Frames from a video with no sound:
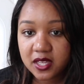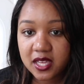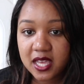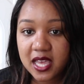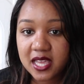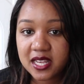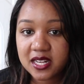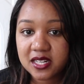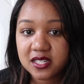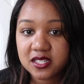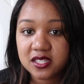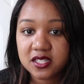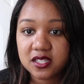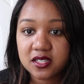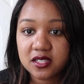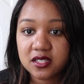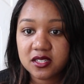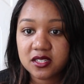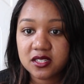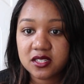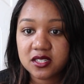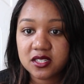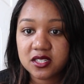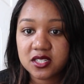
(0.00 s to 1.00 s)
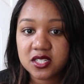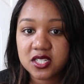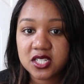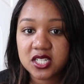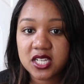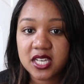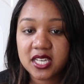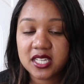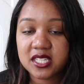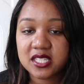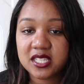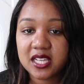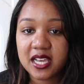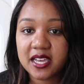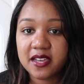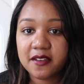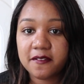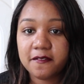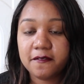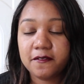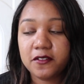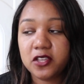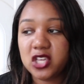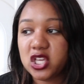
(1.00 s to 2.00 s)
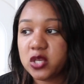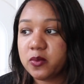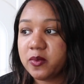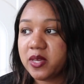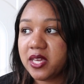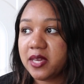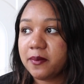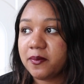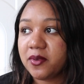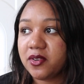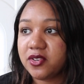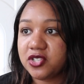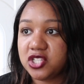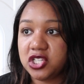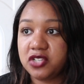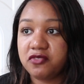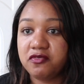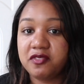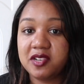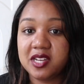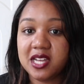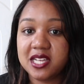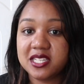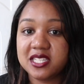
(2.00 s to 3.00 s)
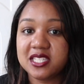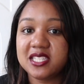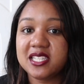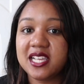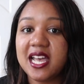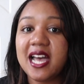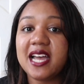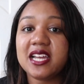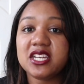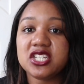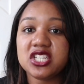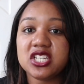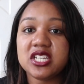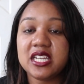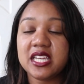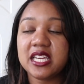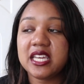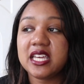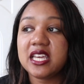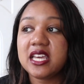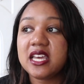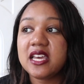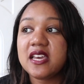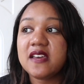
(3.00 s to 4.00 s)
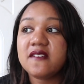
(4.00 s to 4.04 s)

and she's like fuming because she realizes actually